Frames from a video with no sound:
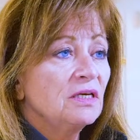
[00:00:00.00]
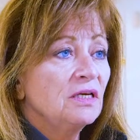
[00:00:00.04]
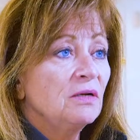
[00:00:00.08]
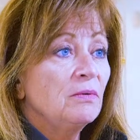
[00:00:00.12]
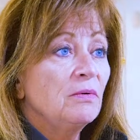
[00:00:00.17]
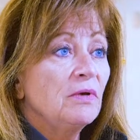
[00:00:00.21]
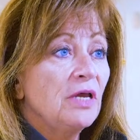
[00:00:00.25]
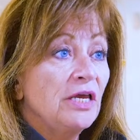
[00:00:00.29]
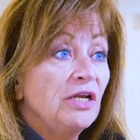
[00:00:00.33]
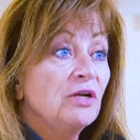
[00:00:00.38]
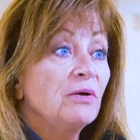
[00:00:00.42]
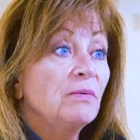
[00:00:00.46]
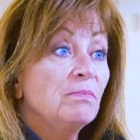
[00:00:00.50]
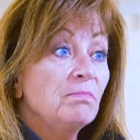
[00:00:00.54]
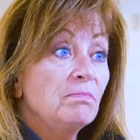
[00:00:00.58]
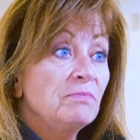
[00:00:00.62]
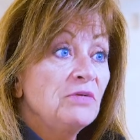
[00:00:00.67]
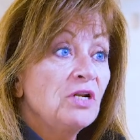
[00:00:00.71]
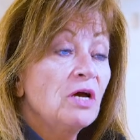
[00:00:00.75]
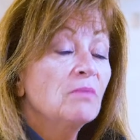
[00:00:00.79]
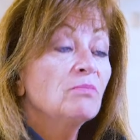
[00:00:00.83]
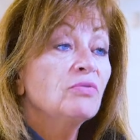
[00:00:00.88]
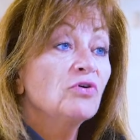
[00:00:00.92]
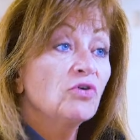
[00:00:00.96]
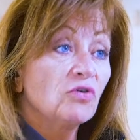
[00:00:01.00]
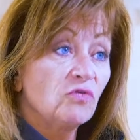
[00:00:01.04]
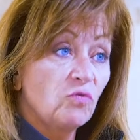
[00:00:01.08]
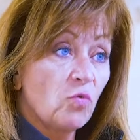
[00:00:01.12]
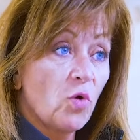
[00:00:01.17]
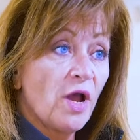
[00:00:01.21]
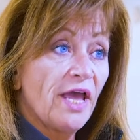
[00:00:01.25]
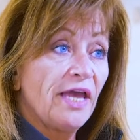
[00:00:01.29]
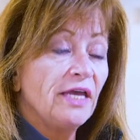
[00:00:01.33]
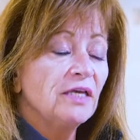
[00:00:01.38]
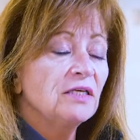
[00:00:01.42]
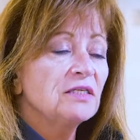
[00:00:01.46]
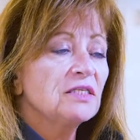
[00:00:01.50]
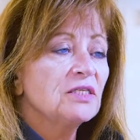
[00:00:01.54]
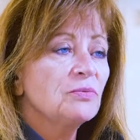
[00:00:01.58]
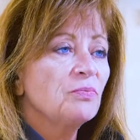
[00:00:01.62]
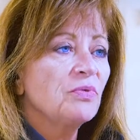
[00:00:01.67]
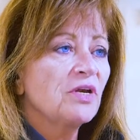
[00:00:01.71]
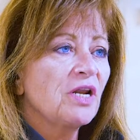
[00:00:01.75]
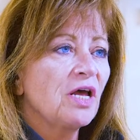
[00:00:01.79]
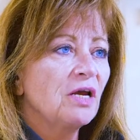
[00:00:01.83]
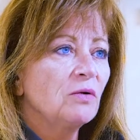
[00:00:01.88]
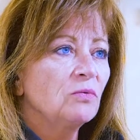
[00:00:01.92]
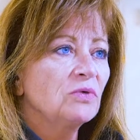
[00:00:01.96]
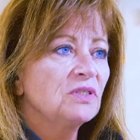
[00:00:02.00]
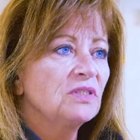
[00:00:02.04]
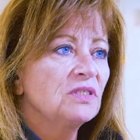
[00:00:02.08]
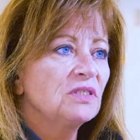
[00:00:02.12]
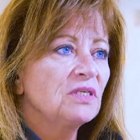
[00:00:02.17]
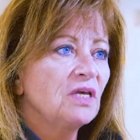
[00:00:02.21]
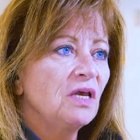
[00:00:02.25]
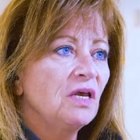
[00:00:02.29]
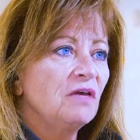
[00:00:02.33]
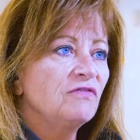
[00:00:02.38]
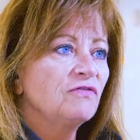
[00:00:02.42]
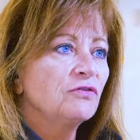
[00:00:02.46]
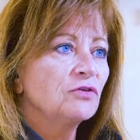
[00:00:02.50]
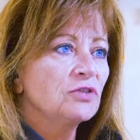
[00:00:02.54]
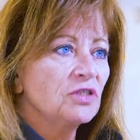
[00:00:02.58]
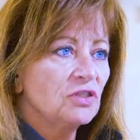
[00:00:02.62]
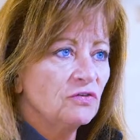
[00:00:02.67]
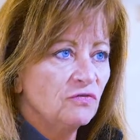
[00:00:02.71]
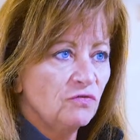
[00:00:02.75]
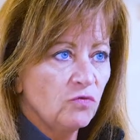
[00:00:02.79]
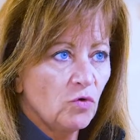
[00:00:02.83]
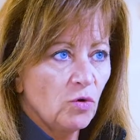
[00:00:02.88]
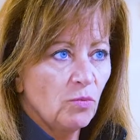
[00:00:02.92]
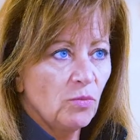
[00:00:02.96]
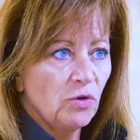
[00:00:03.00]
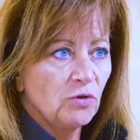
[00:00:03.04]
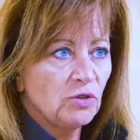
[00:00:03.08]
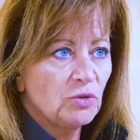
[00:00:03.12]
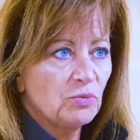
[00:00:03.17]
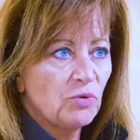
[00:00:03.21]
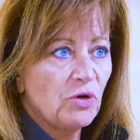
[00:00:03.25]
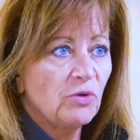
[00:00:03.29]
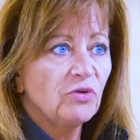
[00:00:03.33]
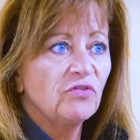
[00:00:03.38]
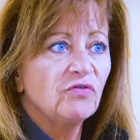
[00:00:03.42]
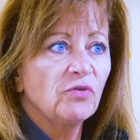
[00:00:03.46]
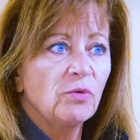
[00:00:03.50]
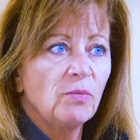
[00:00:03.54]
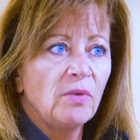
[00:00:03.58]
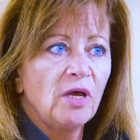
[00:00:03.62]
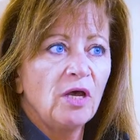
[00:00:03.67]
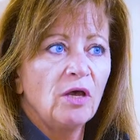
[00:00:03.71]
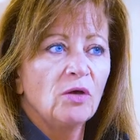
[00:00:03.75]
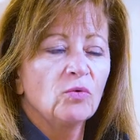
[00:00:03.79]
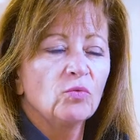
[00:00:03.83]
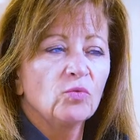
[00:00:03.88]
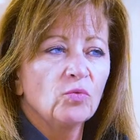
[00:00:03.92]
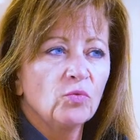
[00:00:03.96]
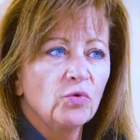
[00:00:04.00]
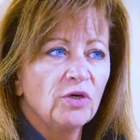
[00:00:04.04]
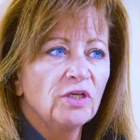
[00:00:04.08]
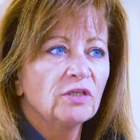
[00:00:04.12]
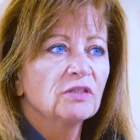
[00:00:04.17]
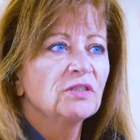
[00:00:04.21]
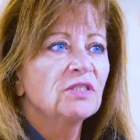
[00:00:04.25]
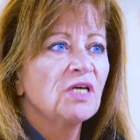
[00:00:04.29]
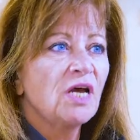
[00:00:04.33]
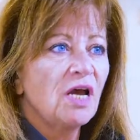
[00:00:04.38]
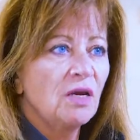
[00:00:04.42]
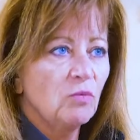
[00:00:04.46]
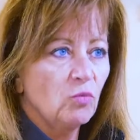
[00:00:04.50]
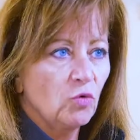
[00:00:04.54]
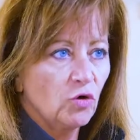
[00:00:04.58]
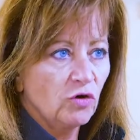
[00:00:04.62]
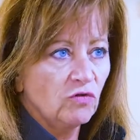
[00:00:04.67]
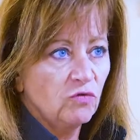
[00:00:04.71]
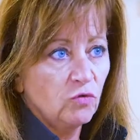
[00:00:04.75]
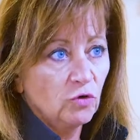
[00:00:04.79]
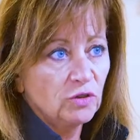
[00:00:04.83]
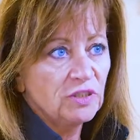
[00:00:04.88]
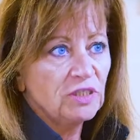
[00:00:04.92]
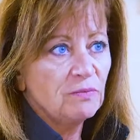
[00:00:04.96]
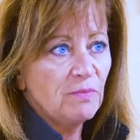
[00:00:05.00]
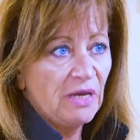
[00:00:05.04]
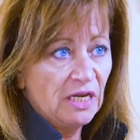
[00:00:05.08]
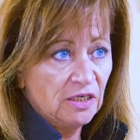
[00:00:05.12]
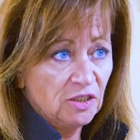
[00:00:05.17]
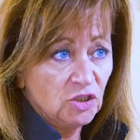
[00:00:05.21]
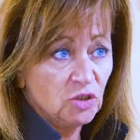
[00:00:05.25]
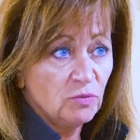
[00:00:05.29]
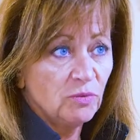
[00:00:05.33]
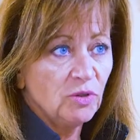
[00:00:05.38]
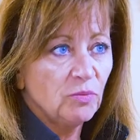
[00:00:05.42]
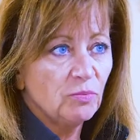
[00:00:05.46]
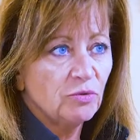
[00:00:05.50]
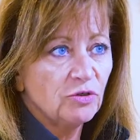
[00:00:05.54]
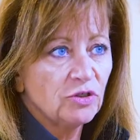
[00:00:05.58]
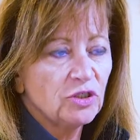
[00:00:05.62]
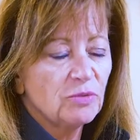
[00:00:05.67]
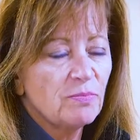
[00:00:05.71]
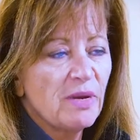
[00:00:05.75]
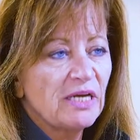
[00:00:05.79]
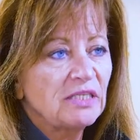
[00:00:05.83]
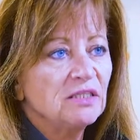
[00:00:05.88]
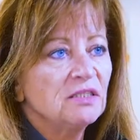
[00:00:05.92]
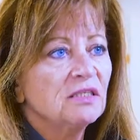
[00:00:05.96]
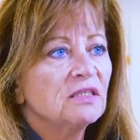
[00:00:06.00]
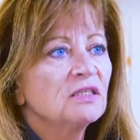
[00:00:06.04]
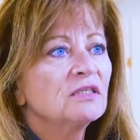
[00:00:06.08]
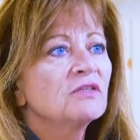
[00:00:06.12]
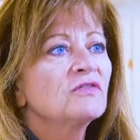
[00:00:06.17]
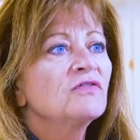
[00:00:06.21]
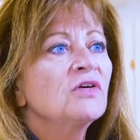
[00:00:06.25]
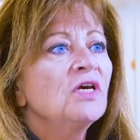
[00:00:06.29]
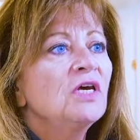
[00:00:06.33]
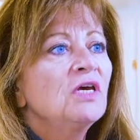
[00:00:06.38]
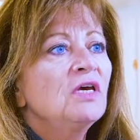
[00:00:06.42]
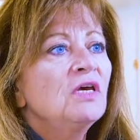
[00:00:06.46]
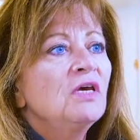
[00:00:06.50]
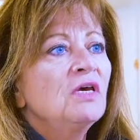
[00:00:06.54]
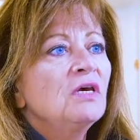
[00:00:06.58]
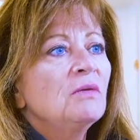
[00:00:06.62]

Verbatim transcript: in a, in a number of ways, but I would say first and foremost, probably from a real-time workforce management perspective,